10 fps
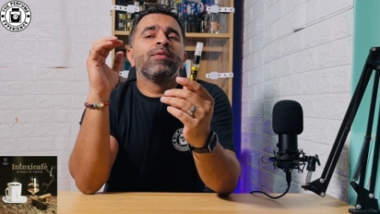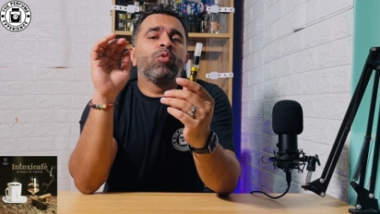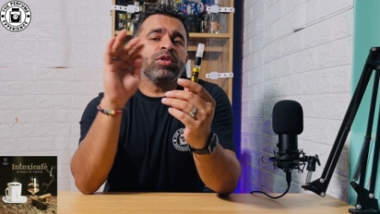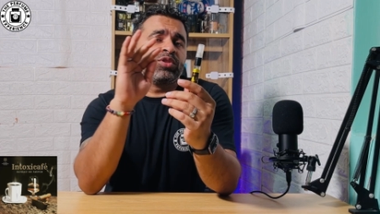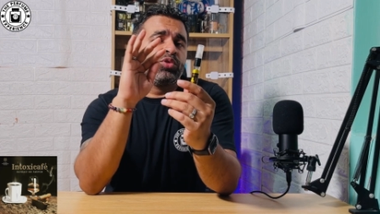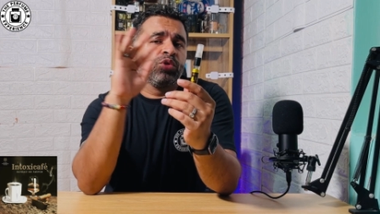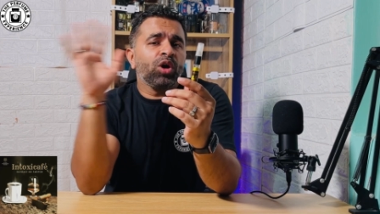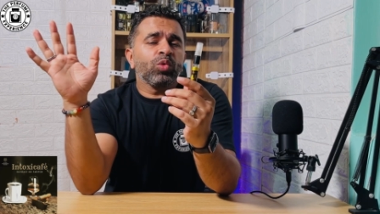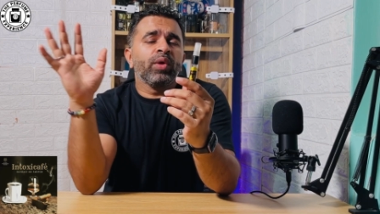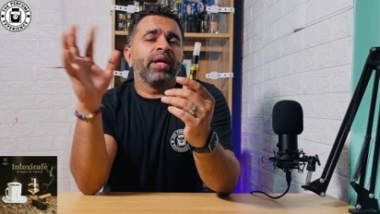What's
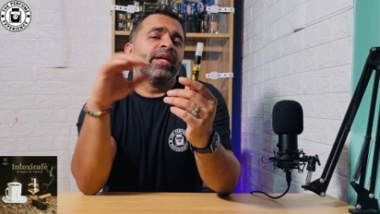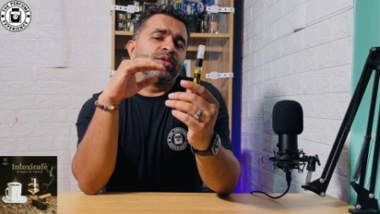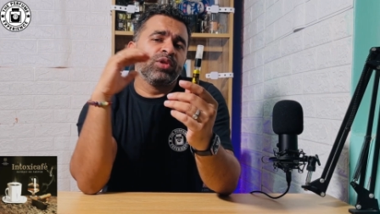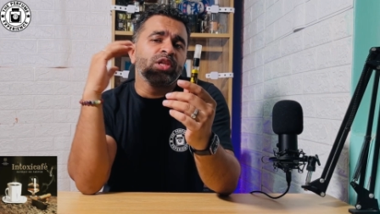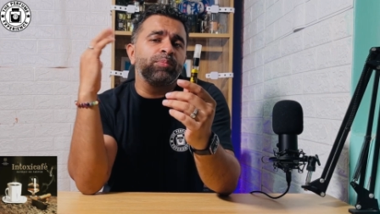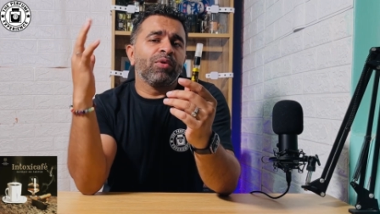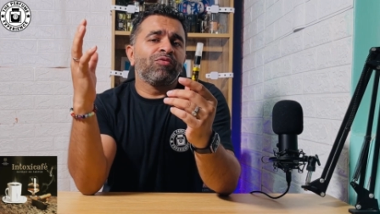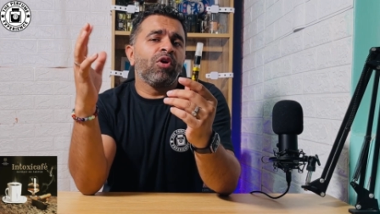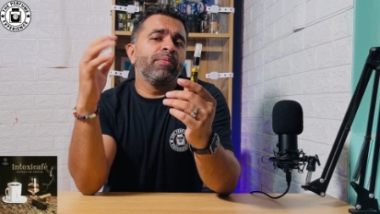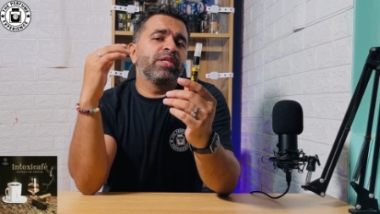not working is only the
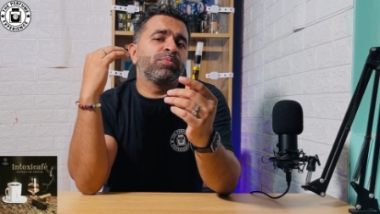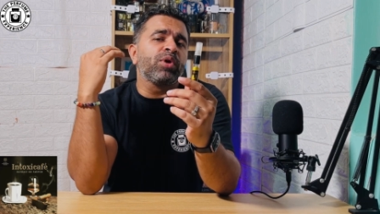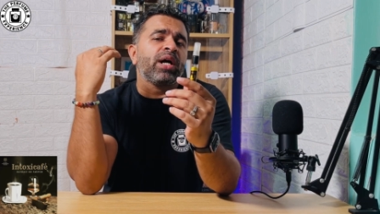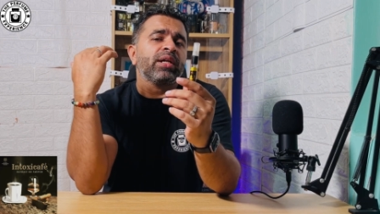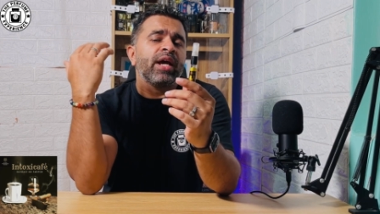performance part